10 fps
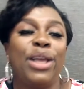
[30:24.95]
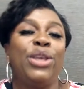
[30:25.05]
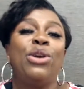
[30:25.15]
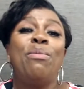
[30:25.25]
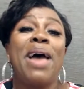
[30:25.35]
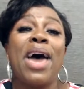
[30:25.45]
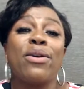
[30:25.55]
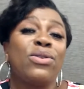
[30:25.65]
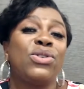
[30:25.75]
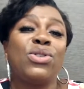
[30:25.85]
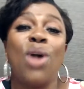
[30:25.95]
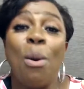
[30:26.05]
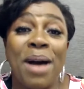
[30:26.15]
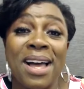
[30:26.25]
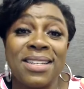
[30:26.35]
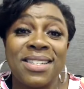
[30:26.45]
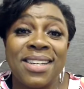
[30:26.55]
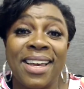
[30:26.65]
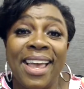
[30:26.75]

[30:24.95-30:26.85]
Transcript: You matter so much.